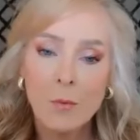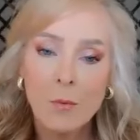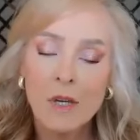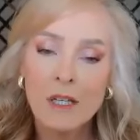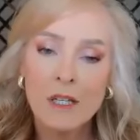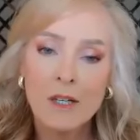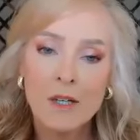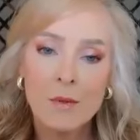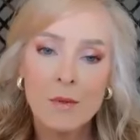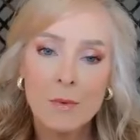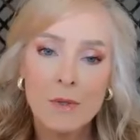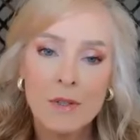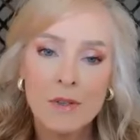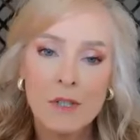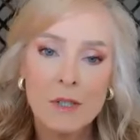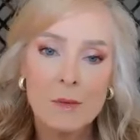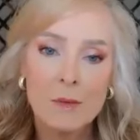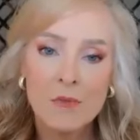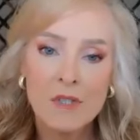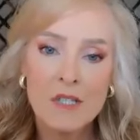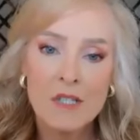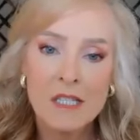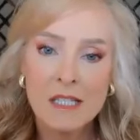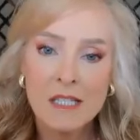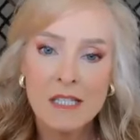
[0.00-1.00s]
We don't want
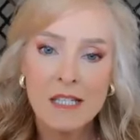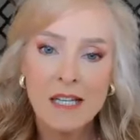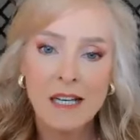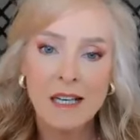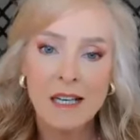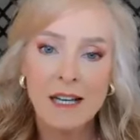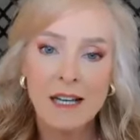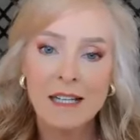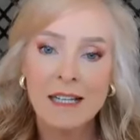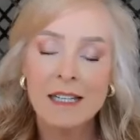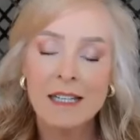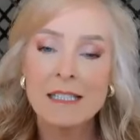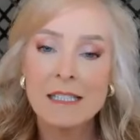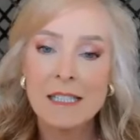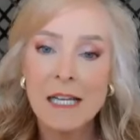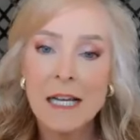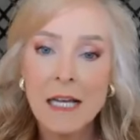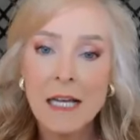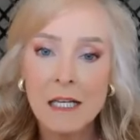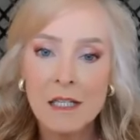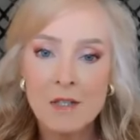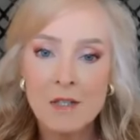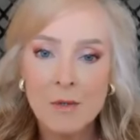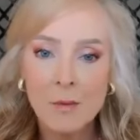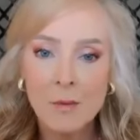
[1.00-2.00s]
them to see like a
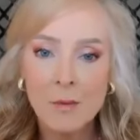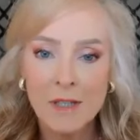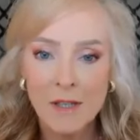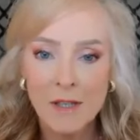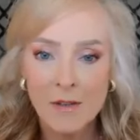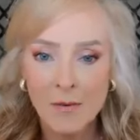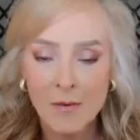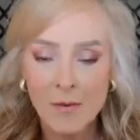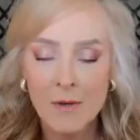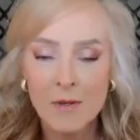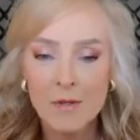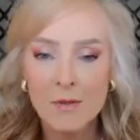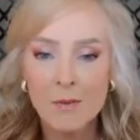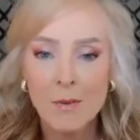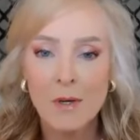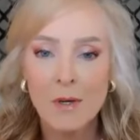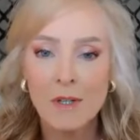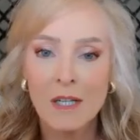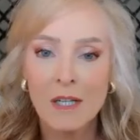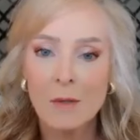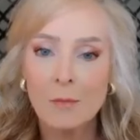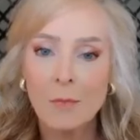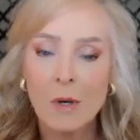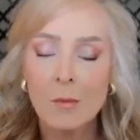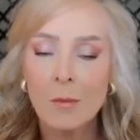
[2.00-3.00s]
desk when they first walk in.